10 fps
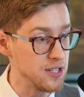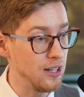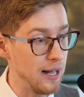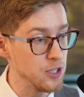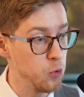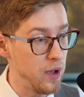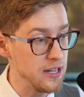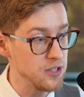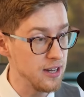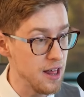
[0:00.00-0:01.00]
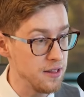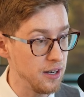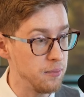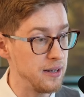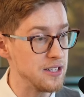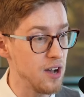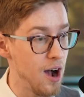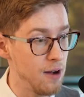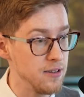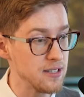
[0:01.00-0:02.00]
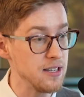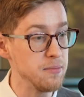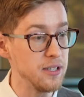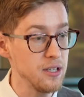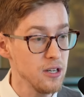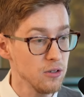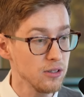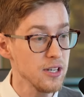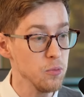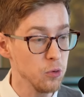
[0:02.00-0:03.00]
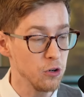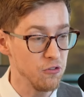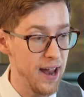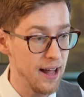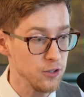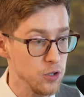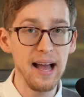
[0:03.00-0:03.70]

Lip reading: Lots of ways to get there, but it's obviously materially more value.